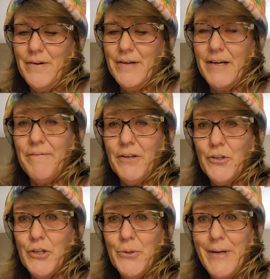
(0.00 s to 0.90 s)
If you're
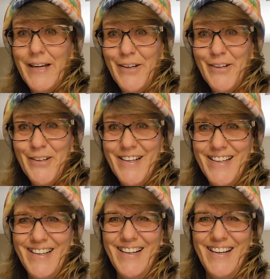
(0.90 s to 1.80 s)
new here,
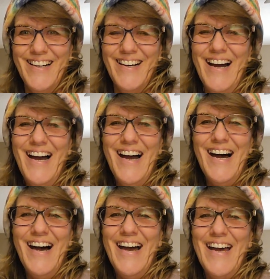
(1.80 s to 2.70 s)

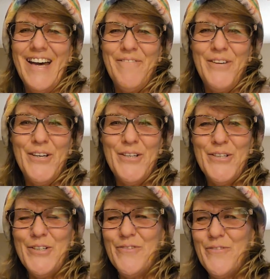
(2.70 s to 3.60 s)
if
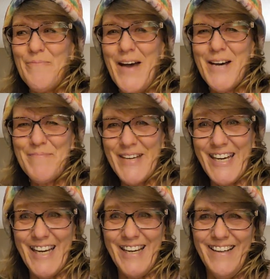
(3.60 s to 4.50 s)
you've met
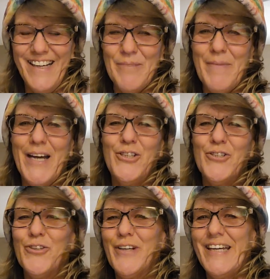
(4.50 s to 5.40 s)
me in my
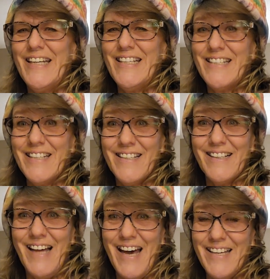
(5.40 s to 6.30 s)
journeys in the
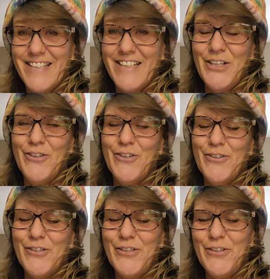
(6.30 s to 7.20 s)
last year or
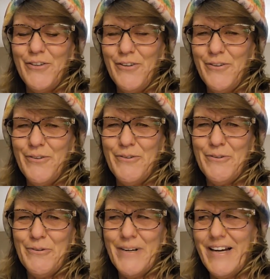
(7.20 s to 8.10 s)

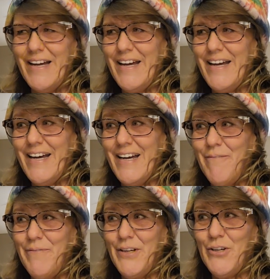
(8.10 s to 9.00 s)
two, if
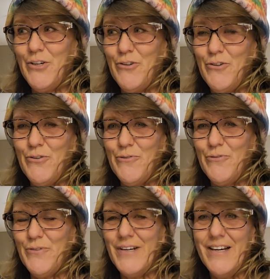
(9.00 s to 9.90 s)

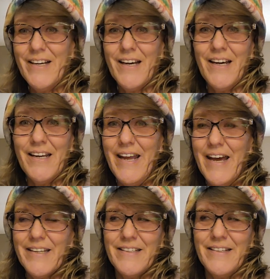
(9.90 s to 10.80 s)
you've
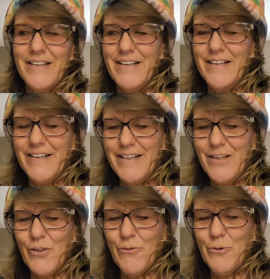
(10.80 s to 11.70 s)
connected
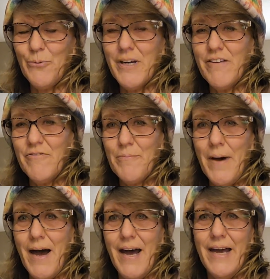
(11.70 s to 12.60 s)
through one of
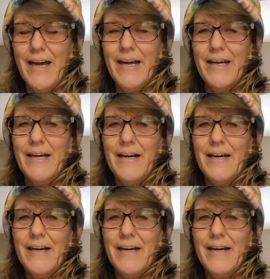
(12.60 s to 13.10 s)
my